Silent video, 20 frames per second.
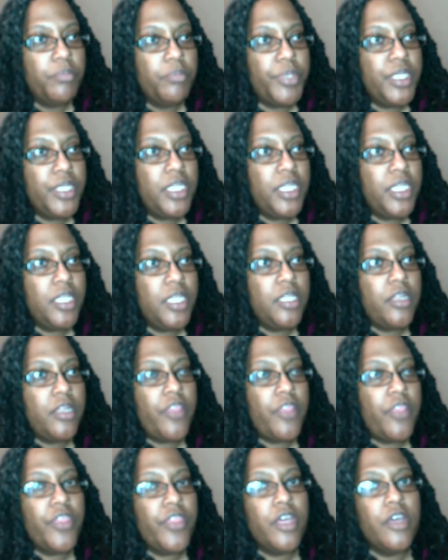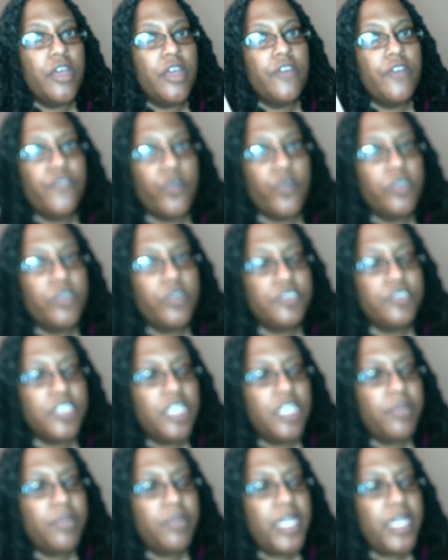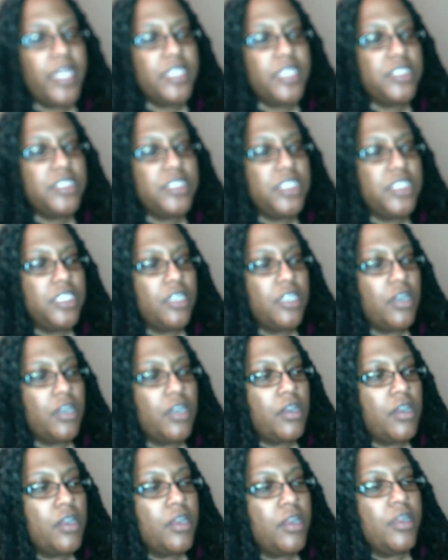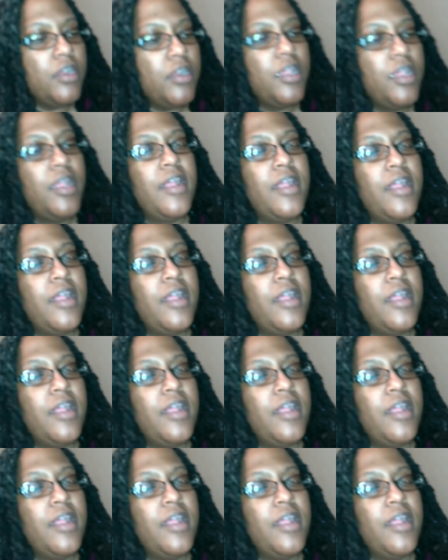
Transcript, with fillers: put in the four hundred gigabyte S D card,